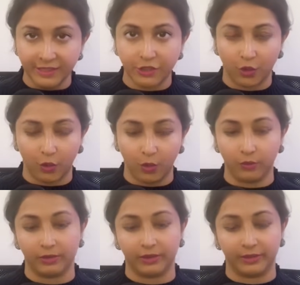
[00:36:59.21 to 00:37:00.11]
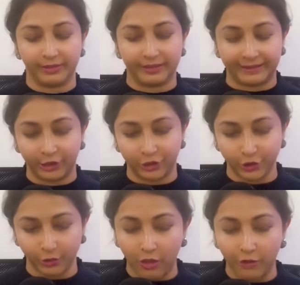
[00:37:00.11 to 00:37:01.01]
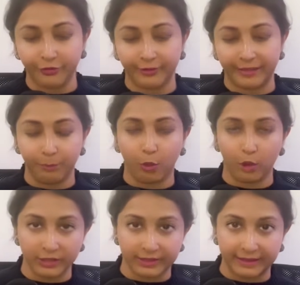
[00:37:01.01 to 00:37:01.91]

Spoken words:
So there's a lot of imports